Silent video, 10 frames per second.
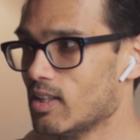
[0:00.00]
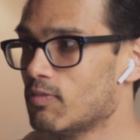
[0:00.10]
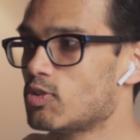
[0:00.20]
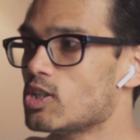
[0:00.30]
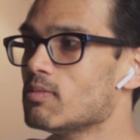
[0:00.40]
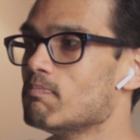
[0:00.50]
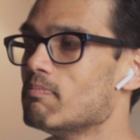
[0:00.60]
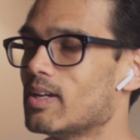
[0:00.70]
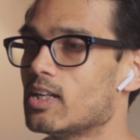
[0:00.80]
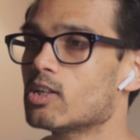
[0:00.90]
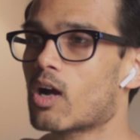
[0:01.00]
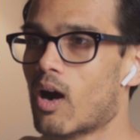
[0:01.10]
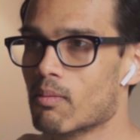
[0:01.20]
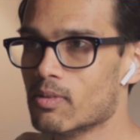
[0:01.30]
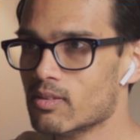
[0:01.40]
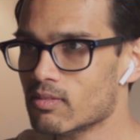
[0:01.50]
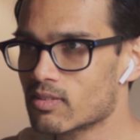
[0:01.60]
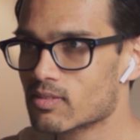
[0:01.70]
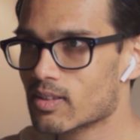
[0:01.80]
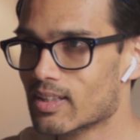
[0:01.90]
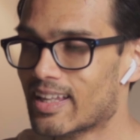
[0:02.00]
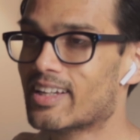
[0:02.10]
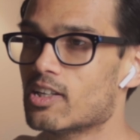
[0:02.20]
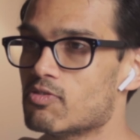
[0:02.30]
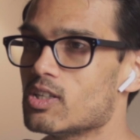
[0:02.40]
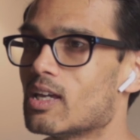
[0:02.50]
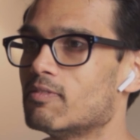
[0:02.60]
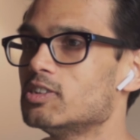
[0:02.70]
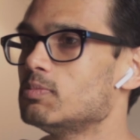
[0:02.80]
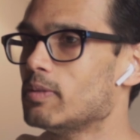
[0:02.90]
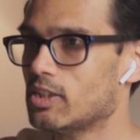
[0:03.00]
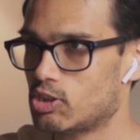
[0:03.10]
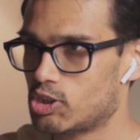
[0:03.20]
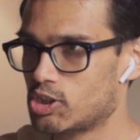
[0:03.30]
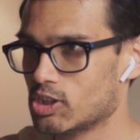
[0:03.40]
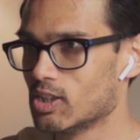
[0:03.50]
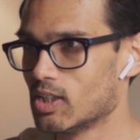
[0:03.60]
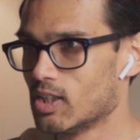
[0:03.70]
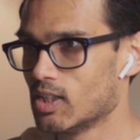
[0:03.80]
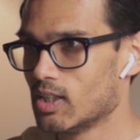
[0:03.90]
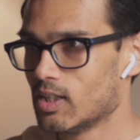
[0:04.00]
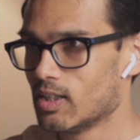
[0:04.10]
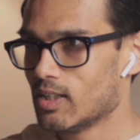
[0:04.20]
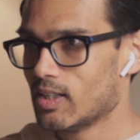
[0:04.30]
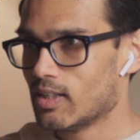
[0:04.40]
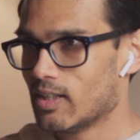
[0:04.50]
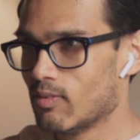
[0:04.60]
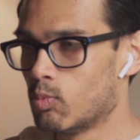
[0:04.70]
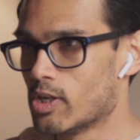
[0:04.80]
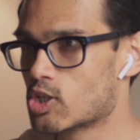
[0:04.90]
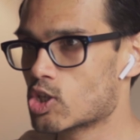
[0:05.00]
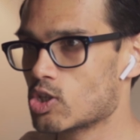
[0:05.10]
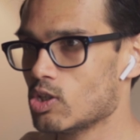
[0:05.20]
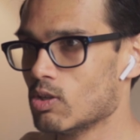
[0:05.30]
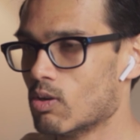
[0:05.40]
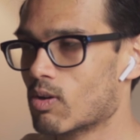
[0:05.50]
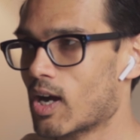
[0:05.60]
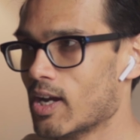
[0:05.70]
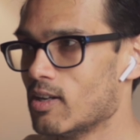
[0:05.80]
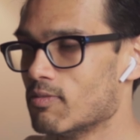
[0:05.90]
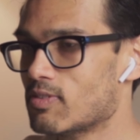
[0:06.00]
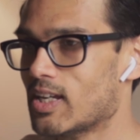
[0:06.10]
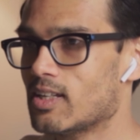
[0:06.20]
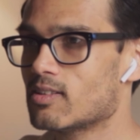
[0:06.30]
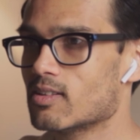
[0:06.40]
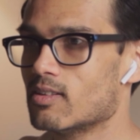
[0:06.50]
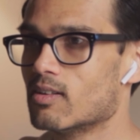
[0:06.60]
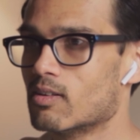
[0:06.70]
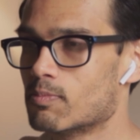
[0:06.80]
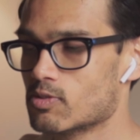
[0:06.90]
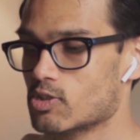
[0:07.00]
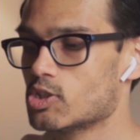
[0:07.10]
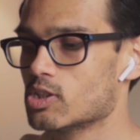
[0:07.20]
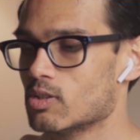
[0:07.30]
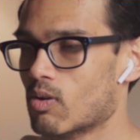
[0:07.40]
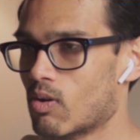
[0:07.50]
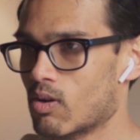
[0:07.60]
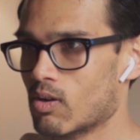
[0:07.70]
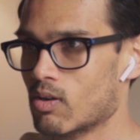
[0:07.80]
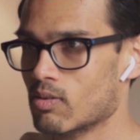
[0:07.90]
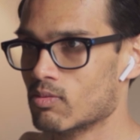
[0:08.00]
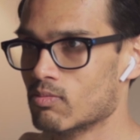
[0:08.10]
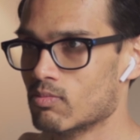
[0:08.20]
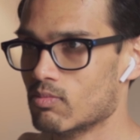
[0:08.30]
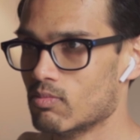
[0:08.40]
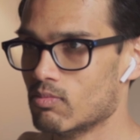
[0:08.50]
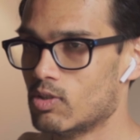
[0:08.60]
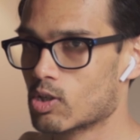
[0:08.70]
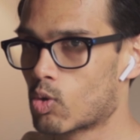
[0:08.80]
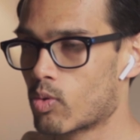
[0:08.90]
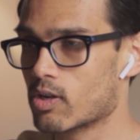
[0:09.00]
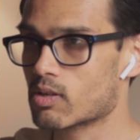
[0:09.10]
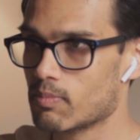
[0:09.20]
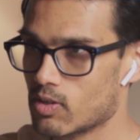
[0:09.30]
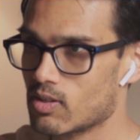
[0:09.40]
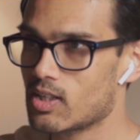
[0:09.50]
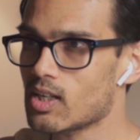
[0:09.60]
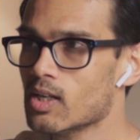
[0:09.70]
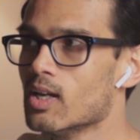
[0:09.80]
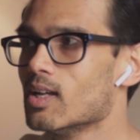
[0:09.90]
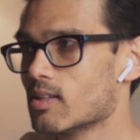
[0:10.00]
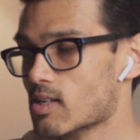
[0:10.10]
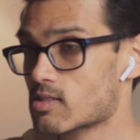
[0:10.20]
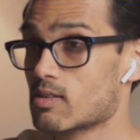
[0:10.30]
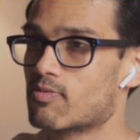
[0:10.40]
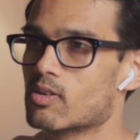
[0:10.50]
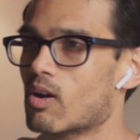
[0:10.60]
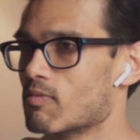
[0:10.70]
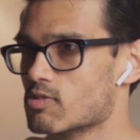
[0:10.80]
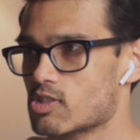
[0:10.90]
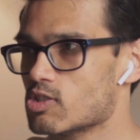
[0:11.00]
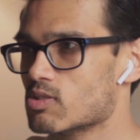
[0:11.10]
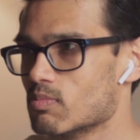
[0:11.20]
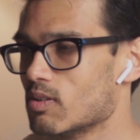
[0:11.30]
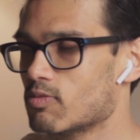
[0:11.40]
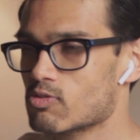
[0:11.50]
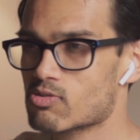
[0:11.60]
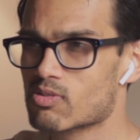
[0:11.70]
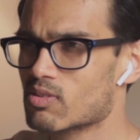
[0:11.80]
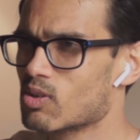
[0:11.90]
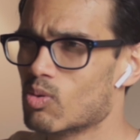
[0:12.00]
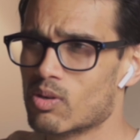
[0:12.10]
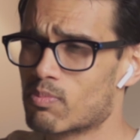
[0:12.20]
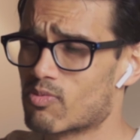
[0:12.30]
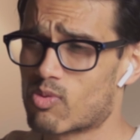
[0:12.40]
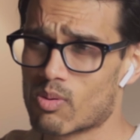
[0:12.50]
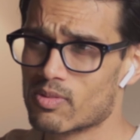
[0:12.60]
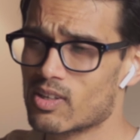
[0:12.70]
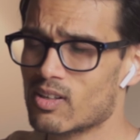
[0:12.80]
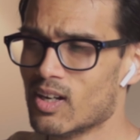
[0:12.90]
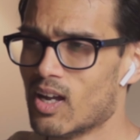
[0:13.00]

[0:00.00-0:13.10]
If she made comments, like if she gave a speech, which you know kind of tainted her position on the queer community, that's a different conversation. But if you're just going to go and perform there,